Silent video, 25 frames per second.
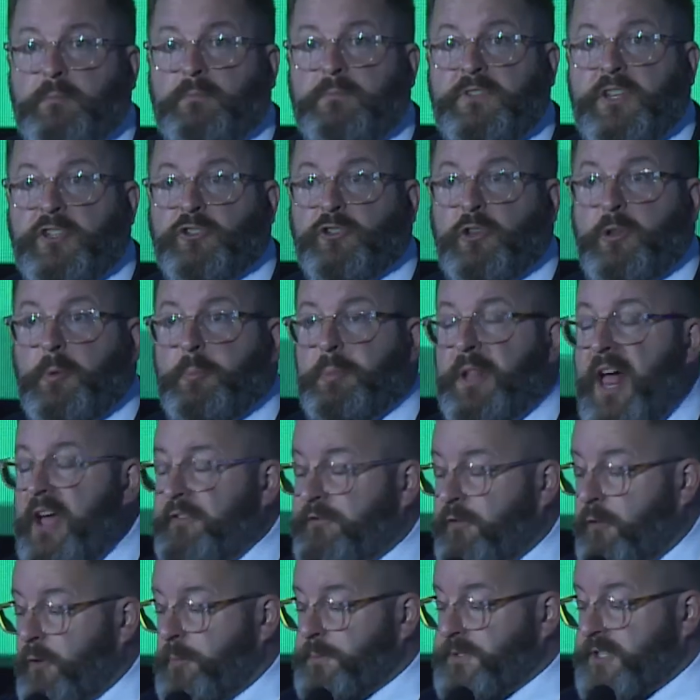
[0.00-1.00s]
digital
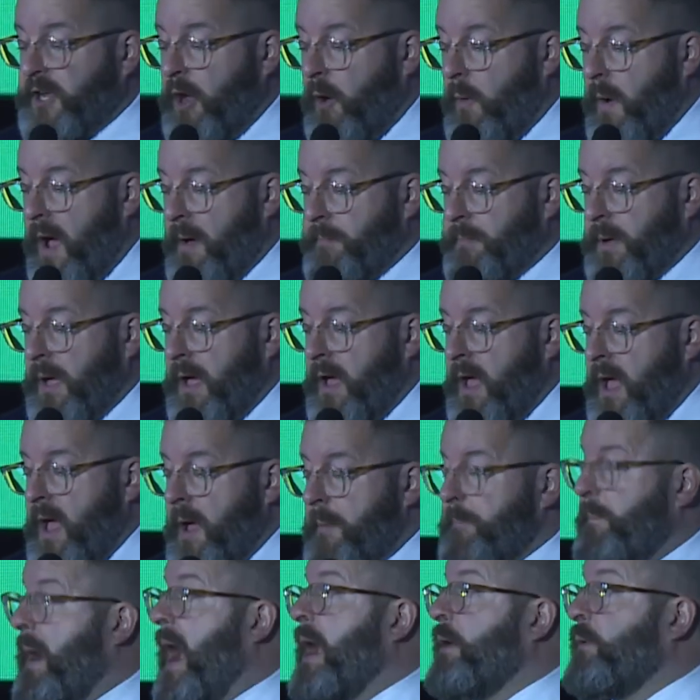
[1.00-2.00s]
platforms go up,
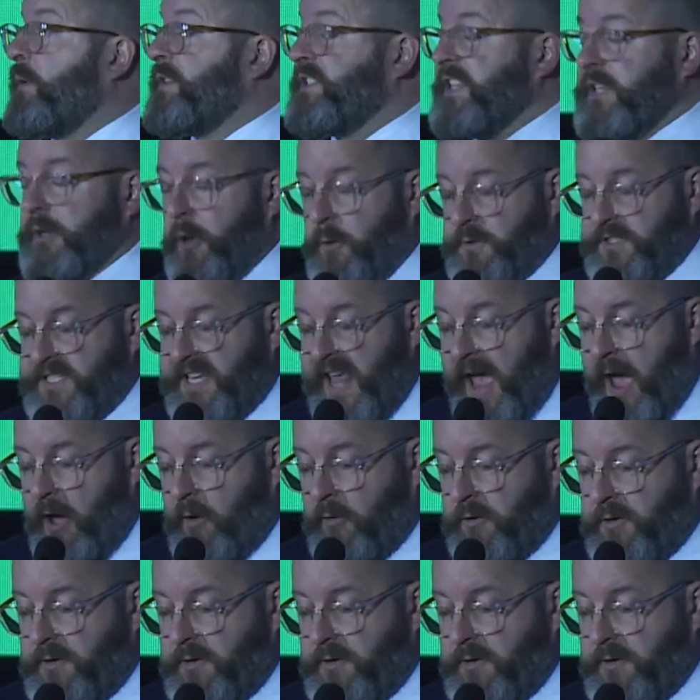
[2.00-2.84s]
piracy goes down.